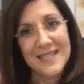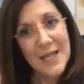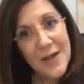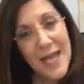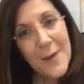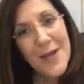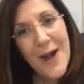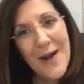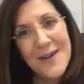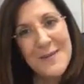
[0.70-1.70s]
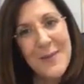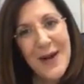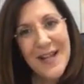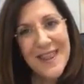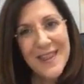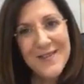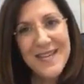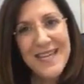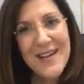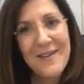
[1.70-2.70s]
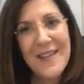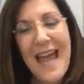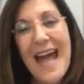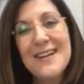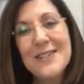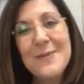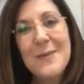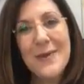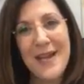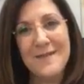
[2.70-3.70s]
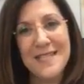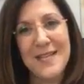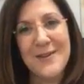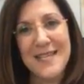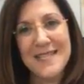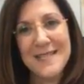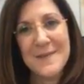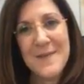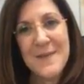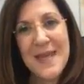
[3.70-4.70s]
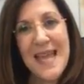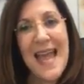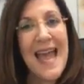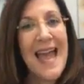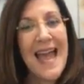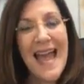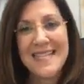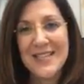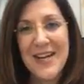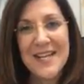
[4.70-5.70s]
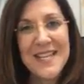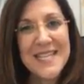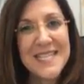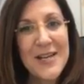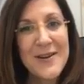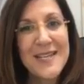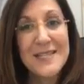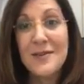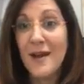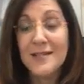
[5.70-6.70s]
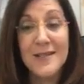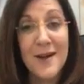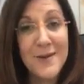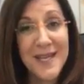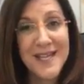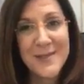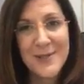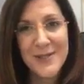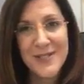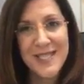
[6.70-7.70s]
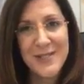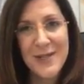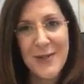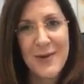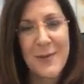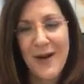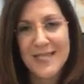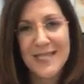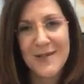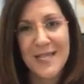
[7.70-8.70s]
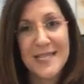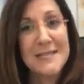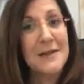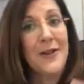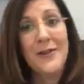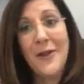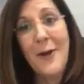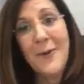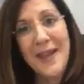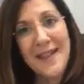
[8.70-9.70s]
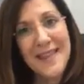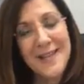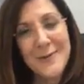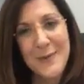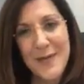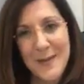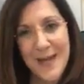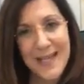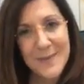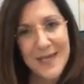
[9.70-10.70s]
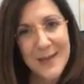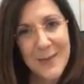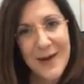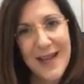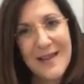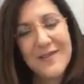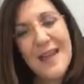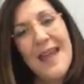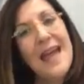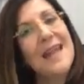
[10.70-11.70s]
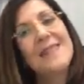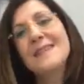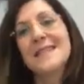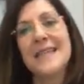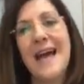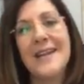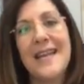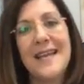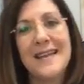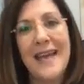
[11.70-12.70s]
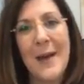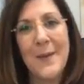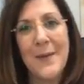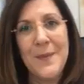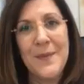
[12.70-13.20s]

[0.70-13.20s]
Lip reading: So here we are in part 3 of the How to Be Brave series. I started this series not knowing it would turn into a 3-part series, not knowing that it would be about being brave, and this is how it ended up.